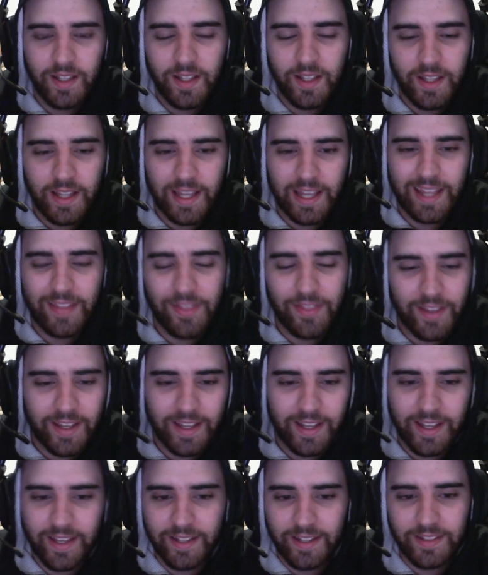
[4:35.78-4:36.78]
in their
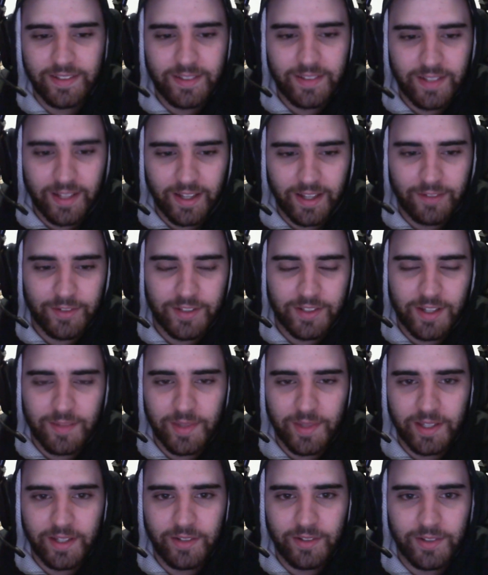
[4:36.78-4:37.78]
heads, like every time
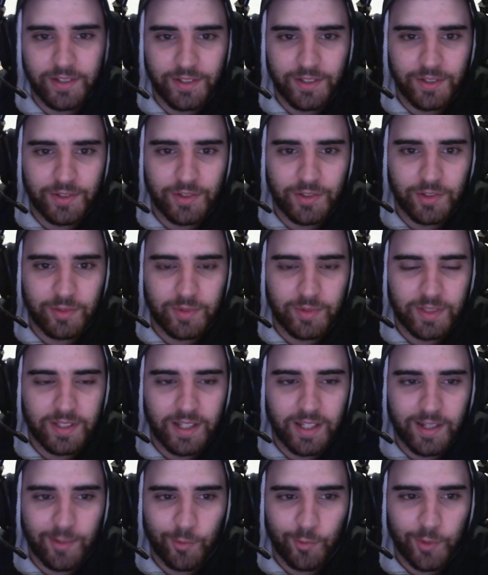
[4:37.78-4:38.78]
they go on YouTube, it's
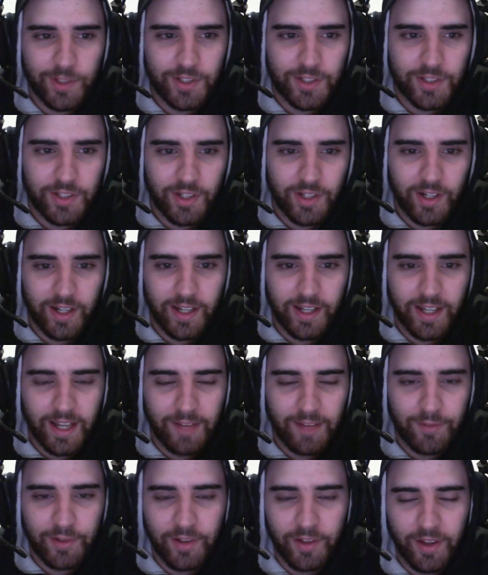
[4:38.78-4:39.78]
like, which guy
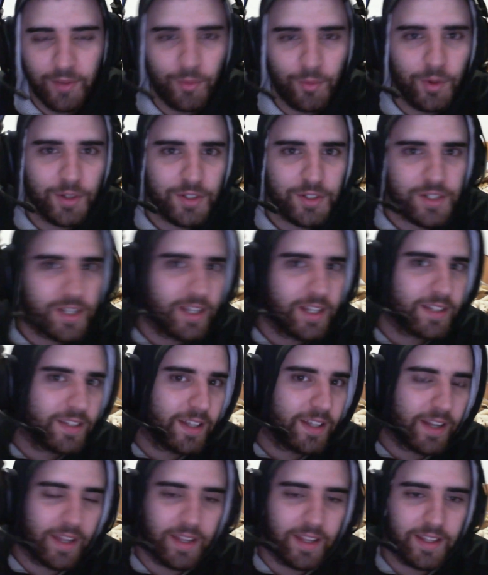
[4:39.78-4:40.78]
haven't I watched yet
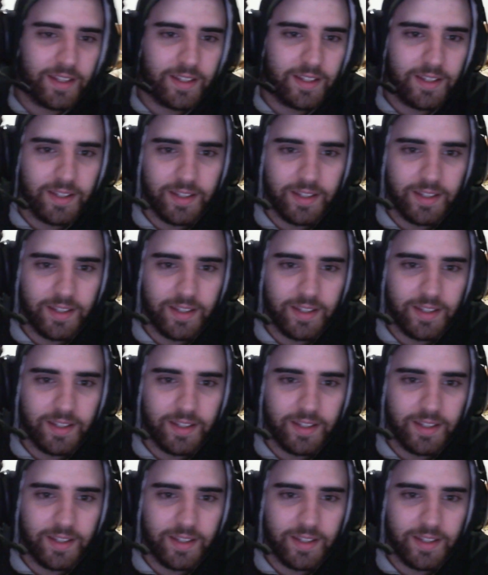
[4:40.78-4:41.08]
today?